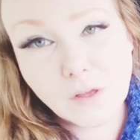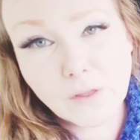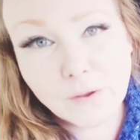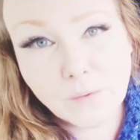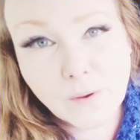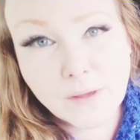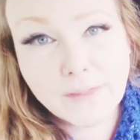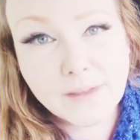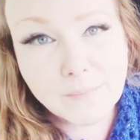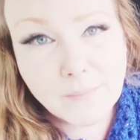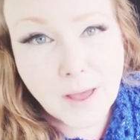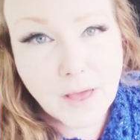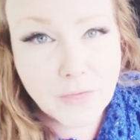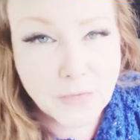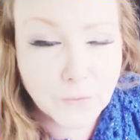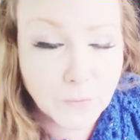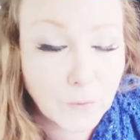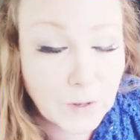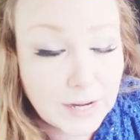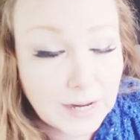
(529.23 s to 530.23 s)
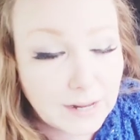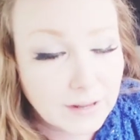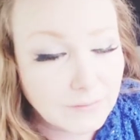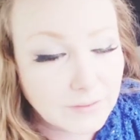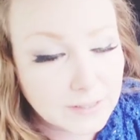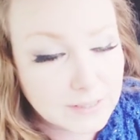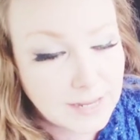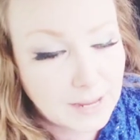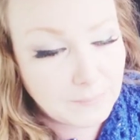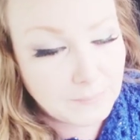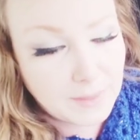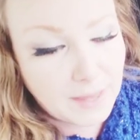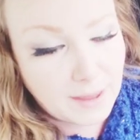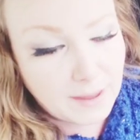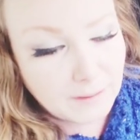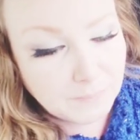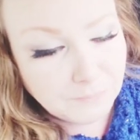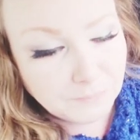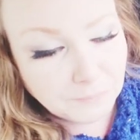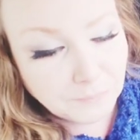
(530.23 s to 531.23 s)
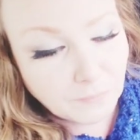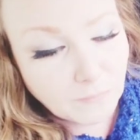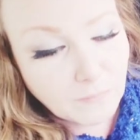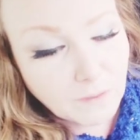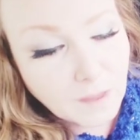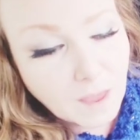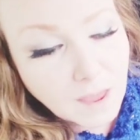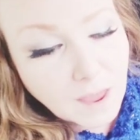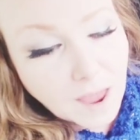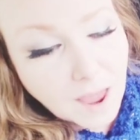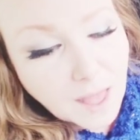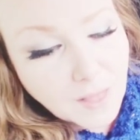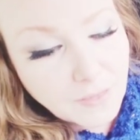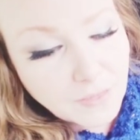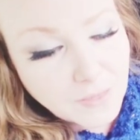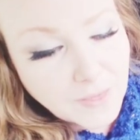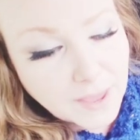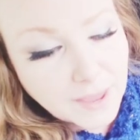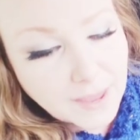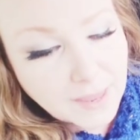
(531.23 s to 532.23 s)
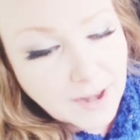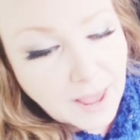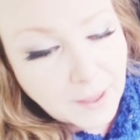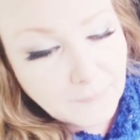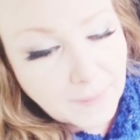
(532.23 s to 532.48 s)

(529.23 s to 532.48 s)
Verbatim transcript: the only one that I bought three of the same thing. And then I